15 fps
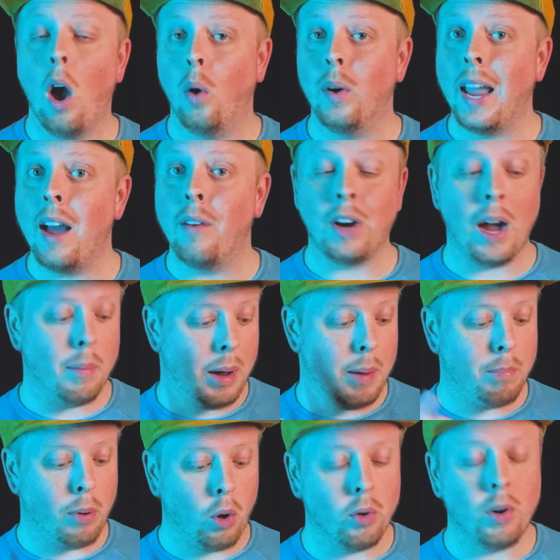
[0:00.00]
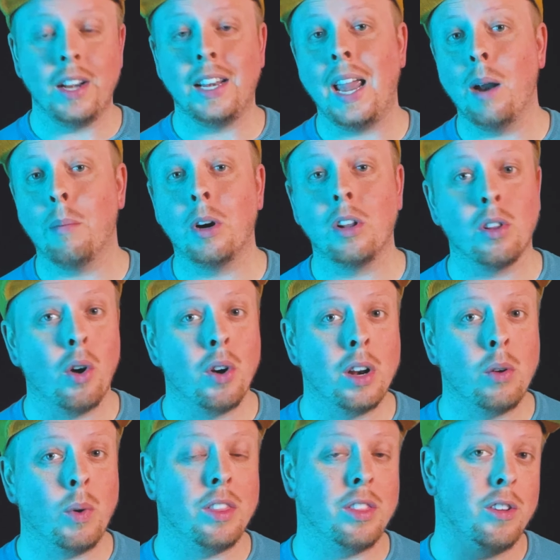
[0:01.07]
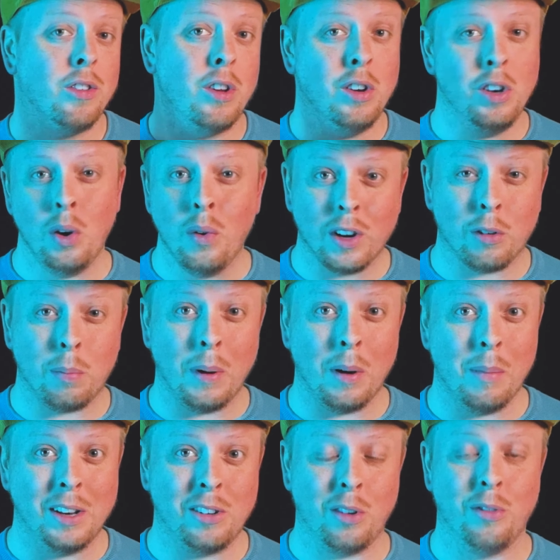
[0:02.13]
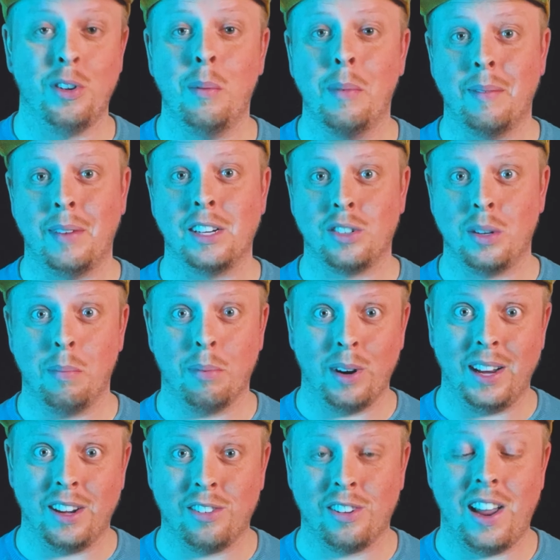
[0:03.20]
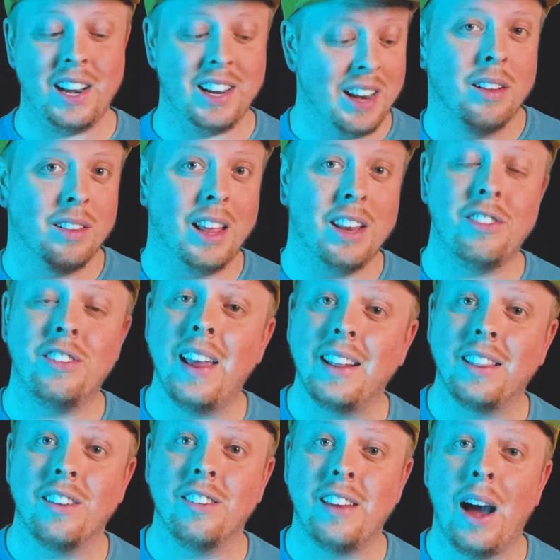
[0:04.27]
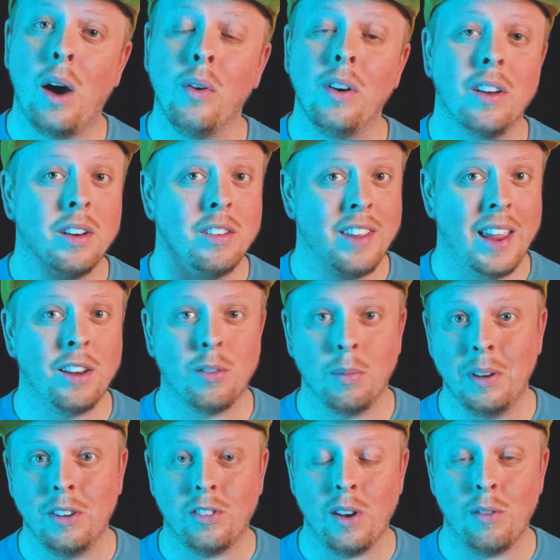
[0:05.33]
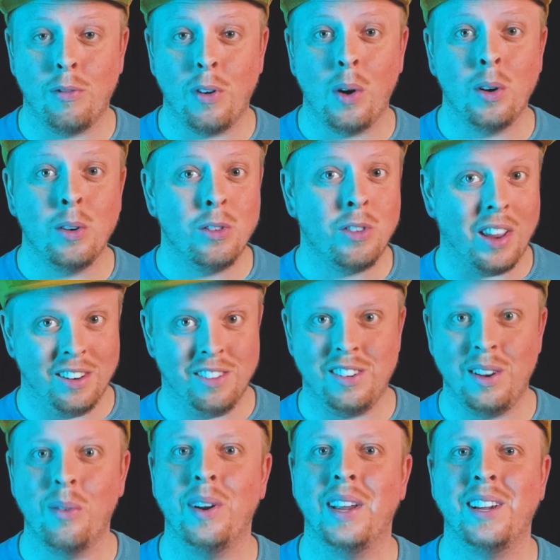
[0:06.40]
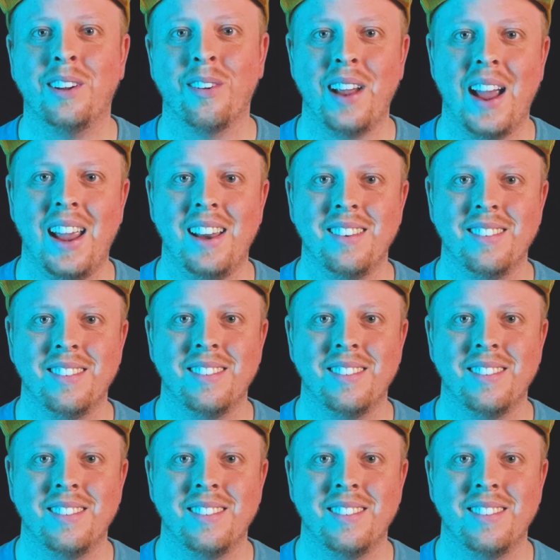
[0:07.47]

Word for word: Okay, I've got my Polaroid camera loaded with this new experimental film. I'm actually pretty excited. Let's take this out, take some instant photos, and see what we can create.